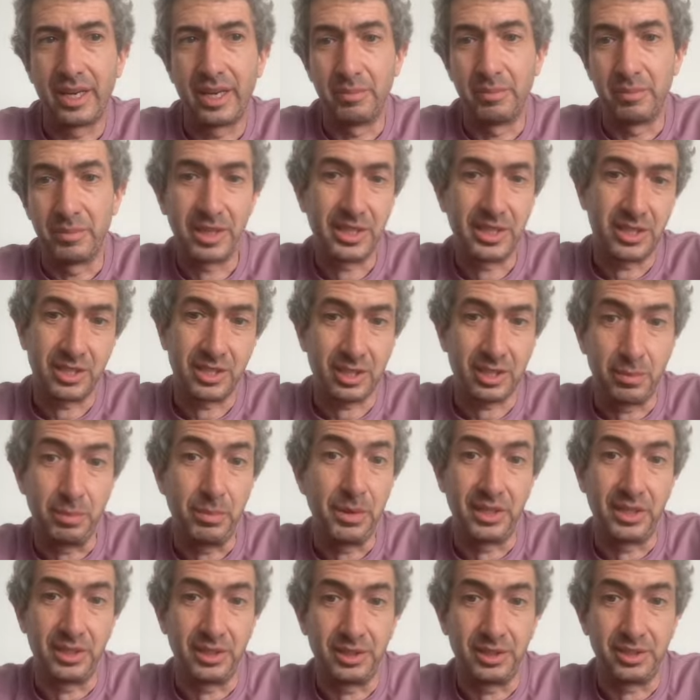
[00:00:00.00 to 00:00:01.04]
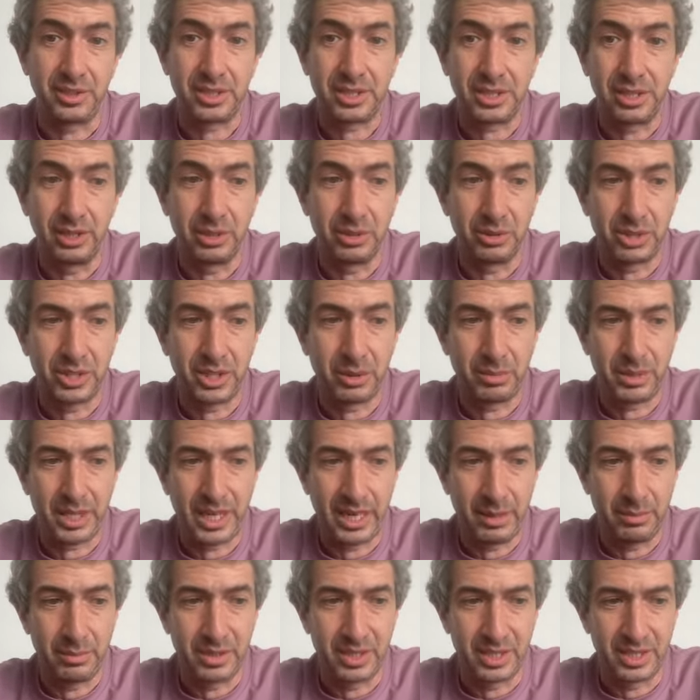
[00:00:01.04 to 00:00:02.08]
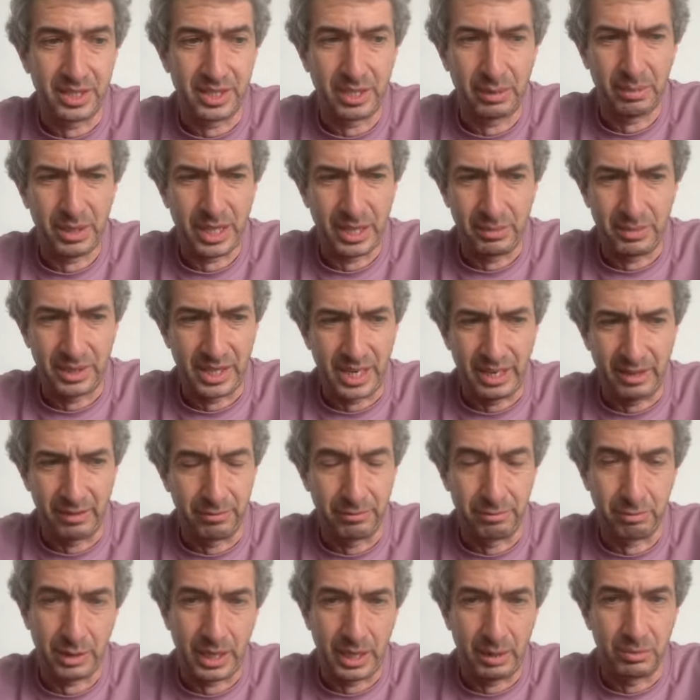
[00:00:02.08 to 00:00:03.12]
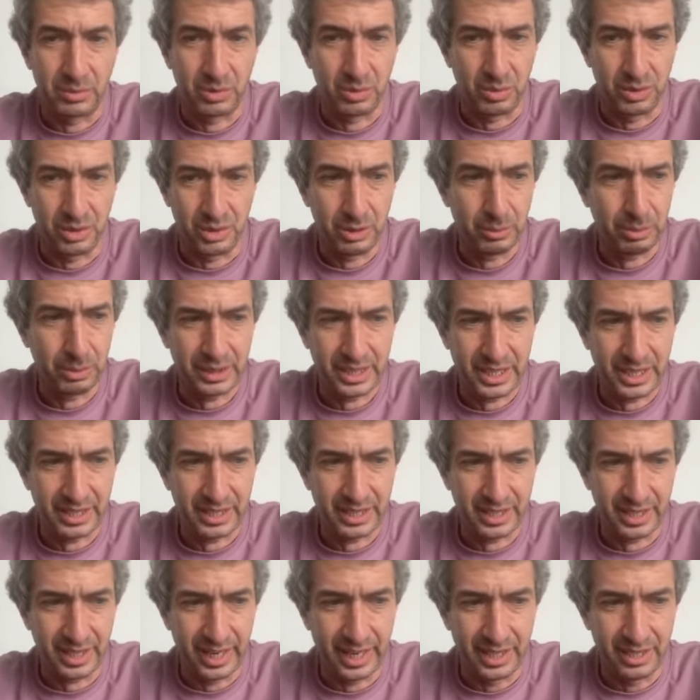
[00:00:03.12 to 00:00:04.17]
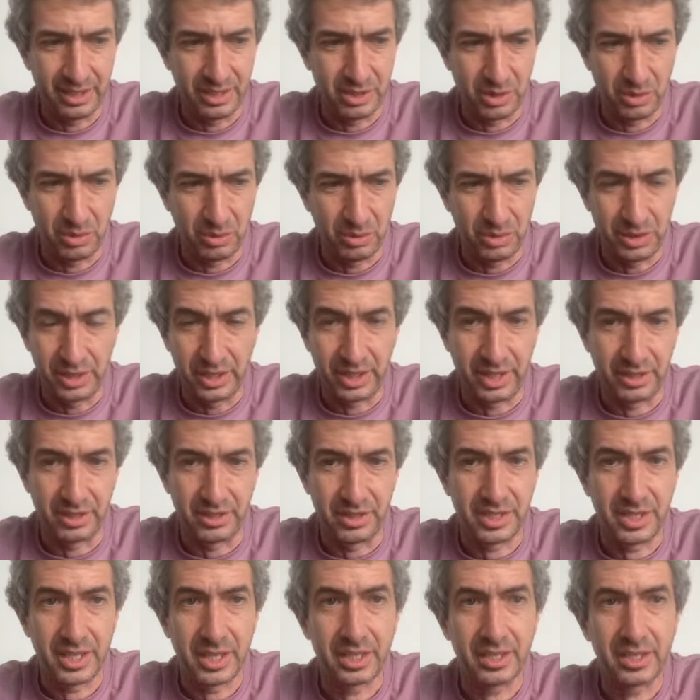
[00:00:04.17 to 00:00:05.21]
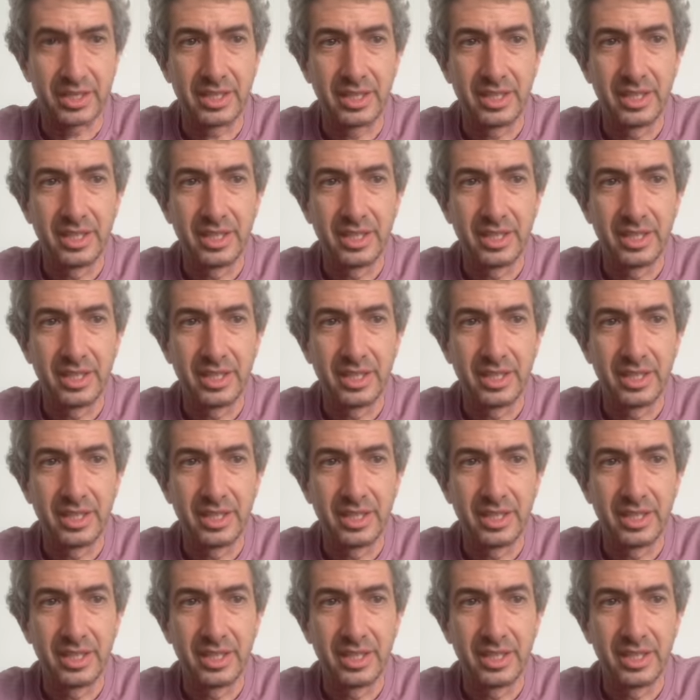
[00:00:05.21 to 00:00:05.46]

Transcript: It just can be a little slow sometimes. And sometimes I have problems with duplicates that I don't really understand.